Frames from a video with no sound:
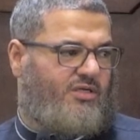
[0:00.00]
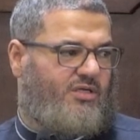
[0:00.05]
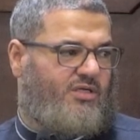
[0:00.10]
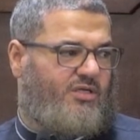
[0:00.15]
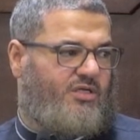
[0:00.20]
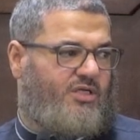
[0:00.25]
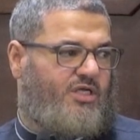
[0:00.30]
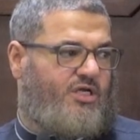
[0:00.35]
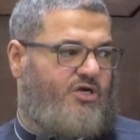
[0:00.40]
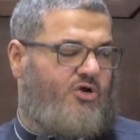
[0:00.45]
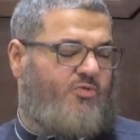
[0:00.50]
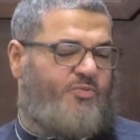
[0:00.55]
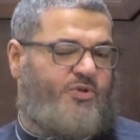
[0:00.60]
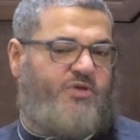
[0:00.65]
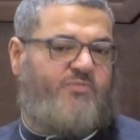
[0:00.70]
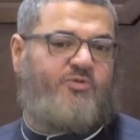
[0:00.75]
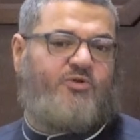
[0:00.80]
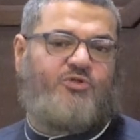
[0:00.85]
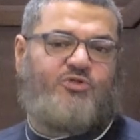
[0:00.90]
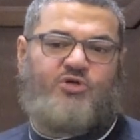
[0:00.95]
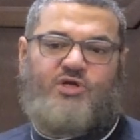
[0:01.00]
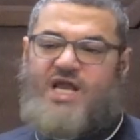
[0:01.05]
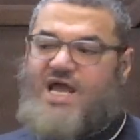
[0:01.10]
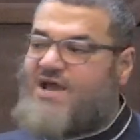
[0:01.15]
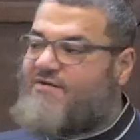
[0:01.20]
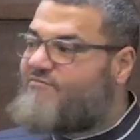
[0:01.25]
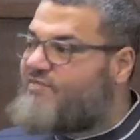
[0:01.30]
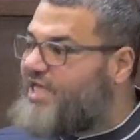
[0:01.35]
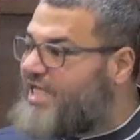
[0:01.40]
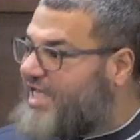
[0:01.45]
People don't
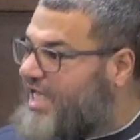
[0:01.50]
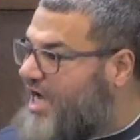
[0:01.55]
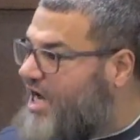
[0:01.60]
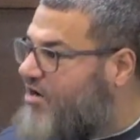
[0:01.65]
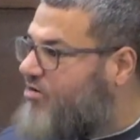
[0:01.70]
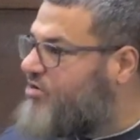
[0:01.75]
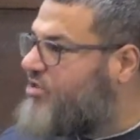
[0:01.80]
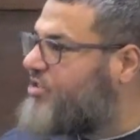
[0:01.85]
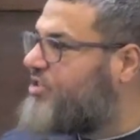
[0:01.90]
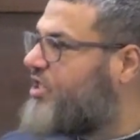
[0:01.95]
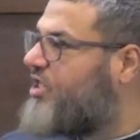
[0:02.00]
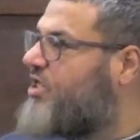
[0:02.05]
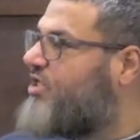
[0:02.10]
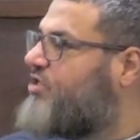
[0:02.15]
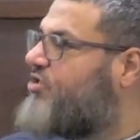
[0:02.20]
have the courage,